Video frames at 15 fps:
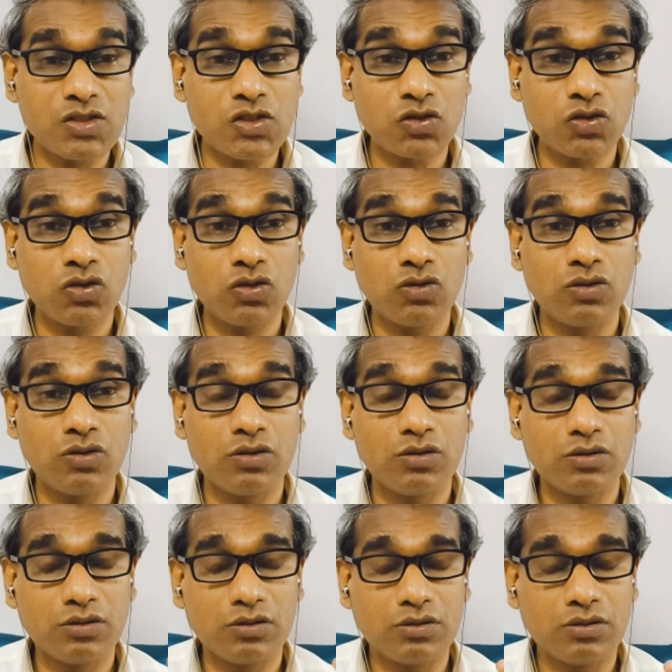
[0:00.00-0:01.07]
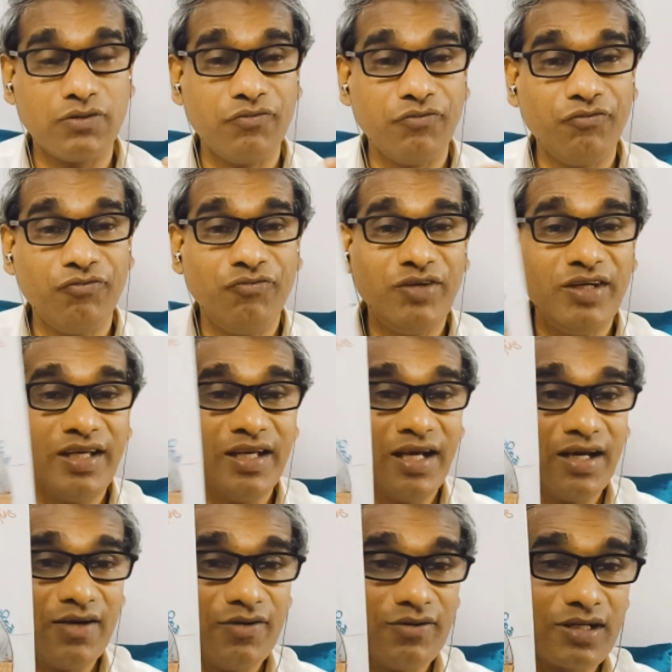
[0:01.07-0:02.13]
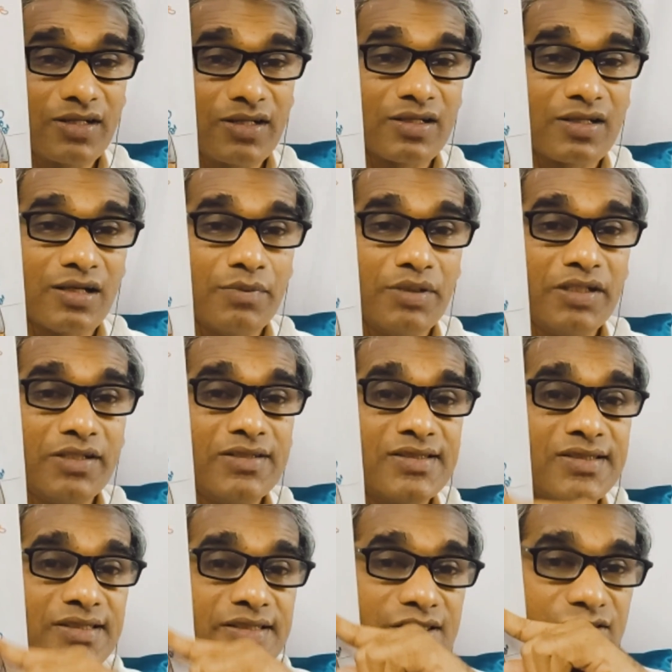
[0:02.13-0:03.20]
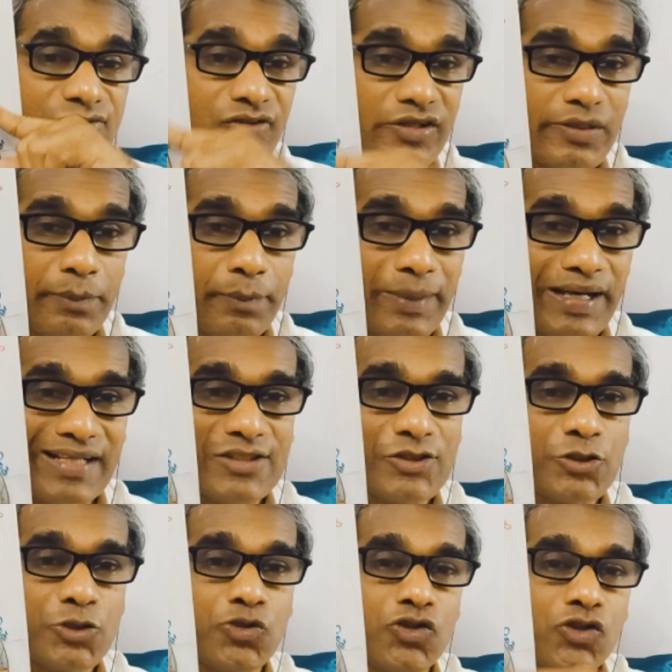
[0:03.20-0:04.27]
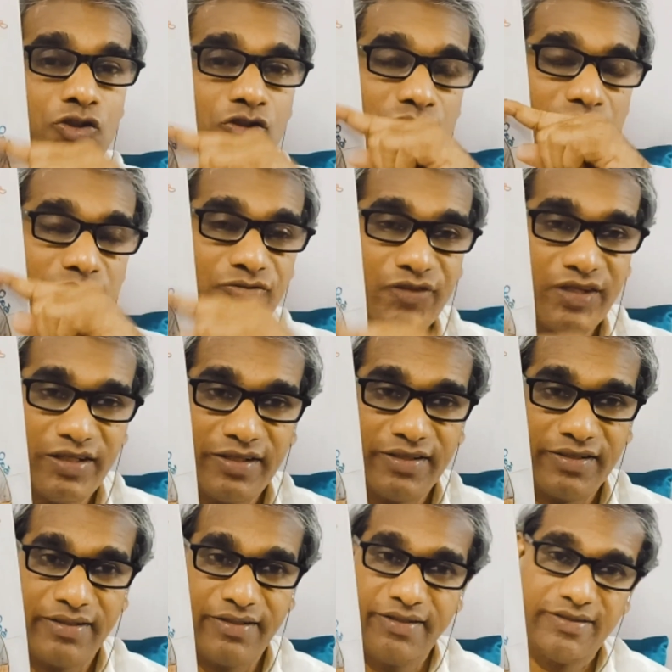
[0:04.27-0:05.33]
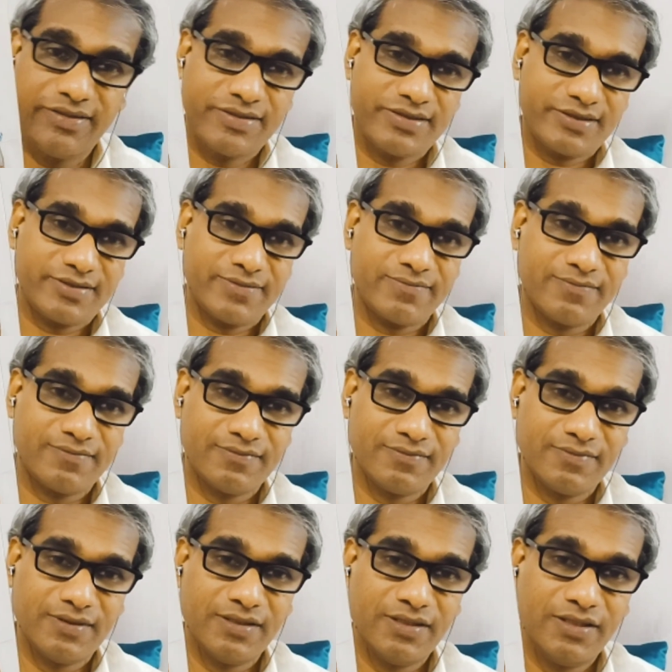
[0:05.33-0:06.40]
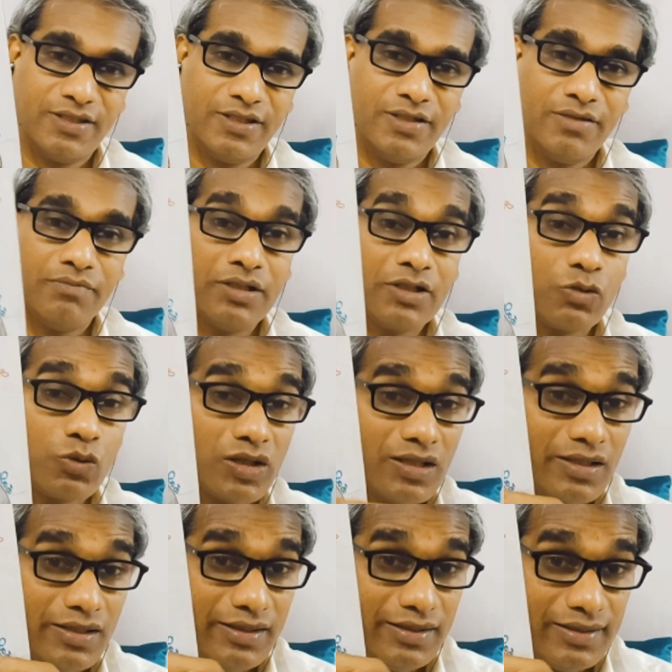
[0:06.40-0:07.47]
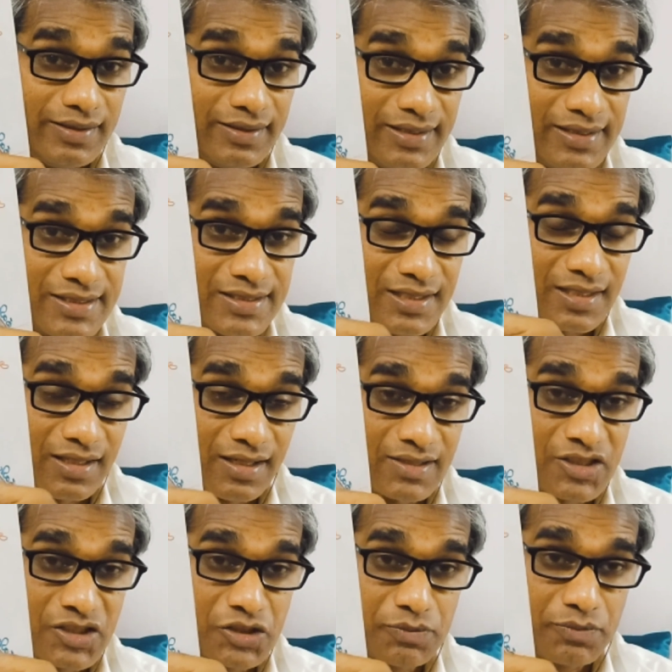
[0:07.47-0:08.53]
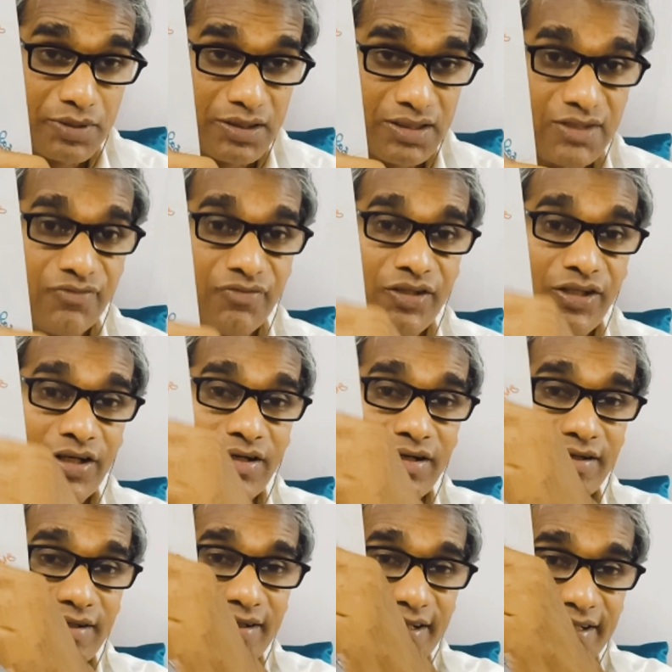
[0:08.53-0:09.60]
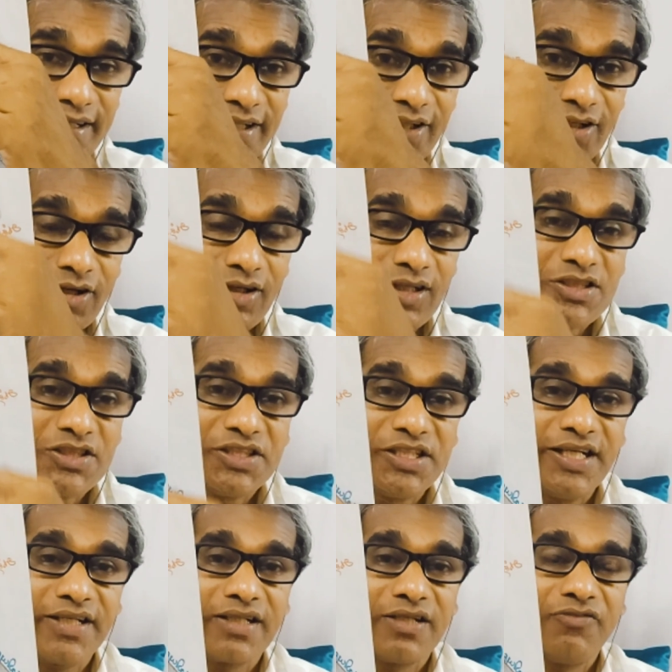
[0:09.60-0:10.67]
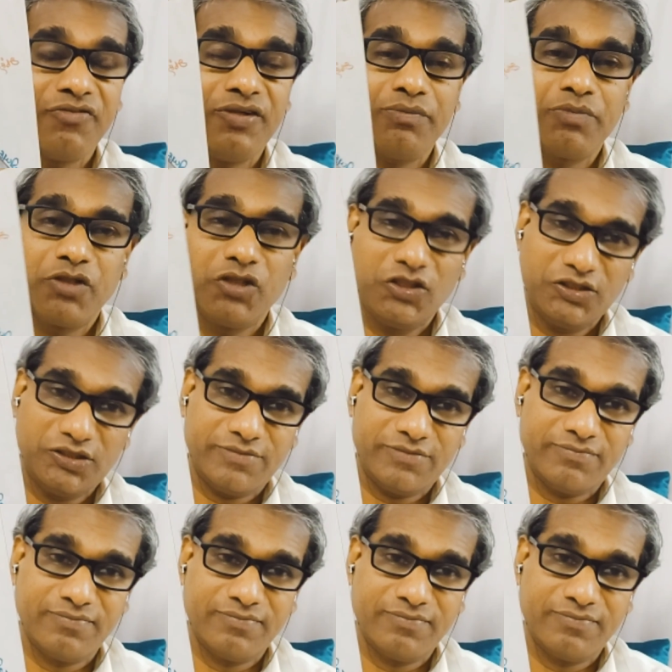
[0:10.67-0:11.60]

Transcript: So we have committed sins for the past 2500 years, but only in this last birth we are getting knowledge directly from God.